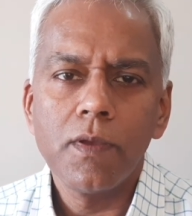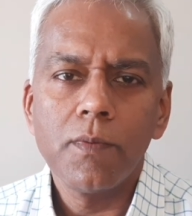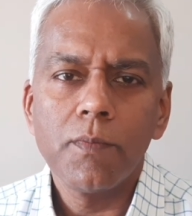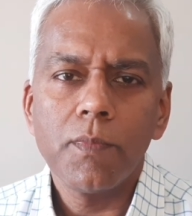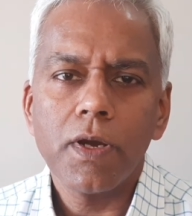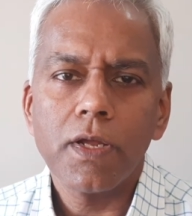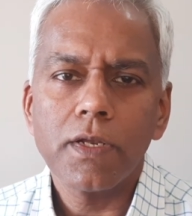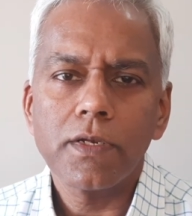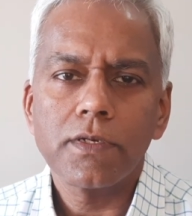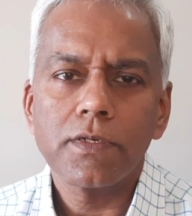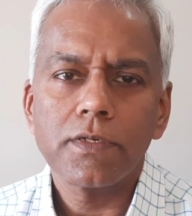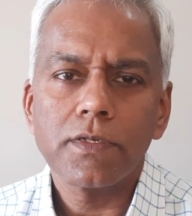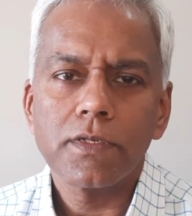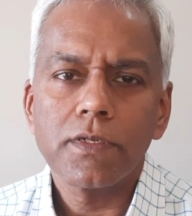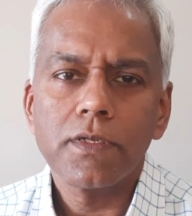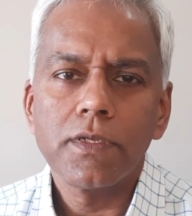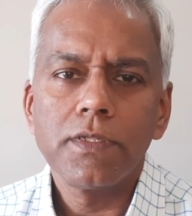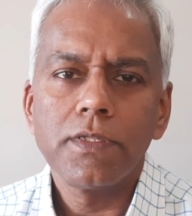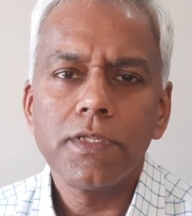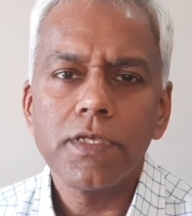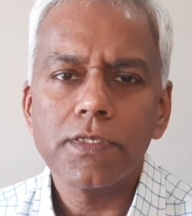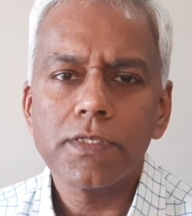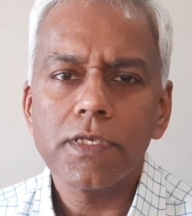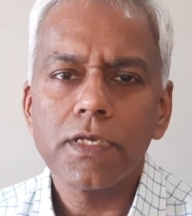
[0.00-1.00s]
But
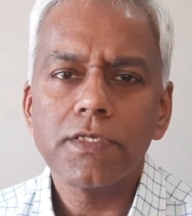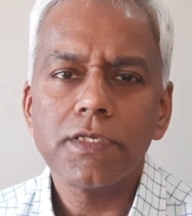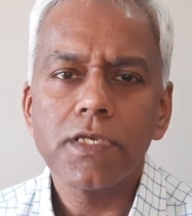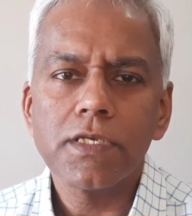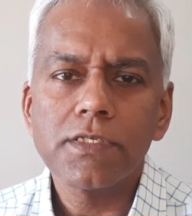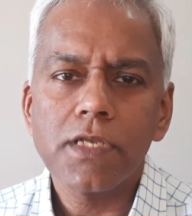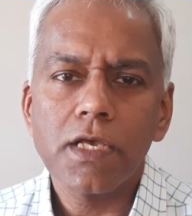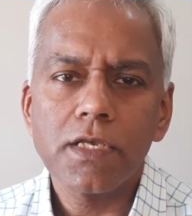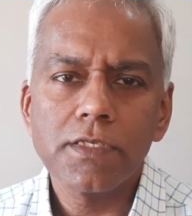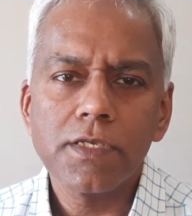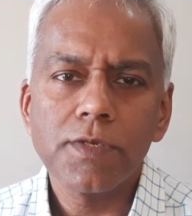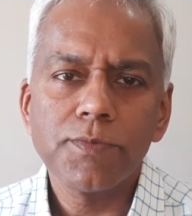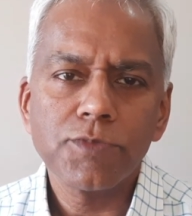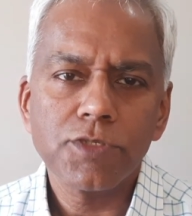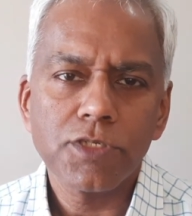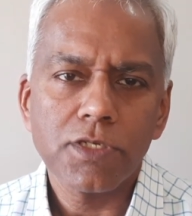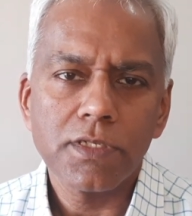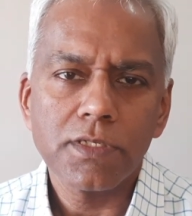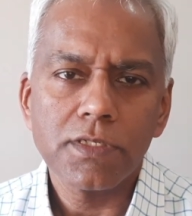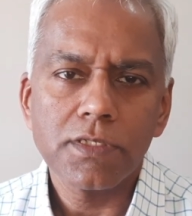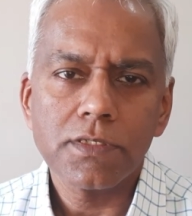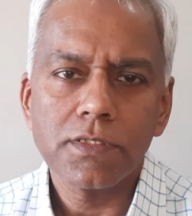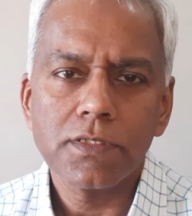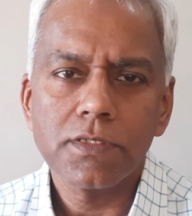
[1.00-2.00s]
these are just
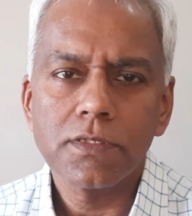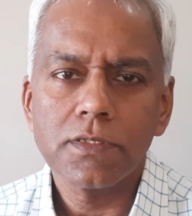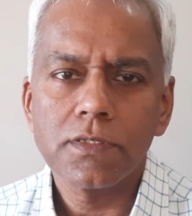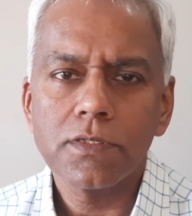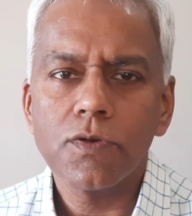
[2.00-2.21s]
assumptions.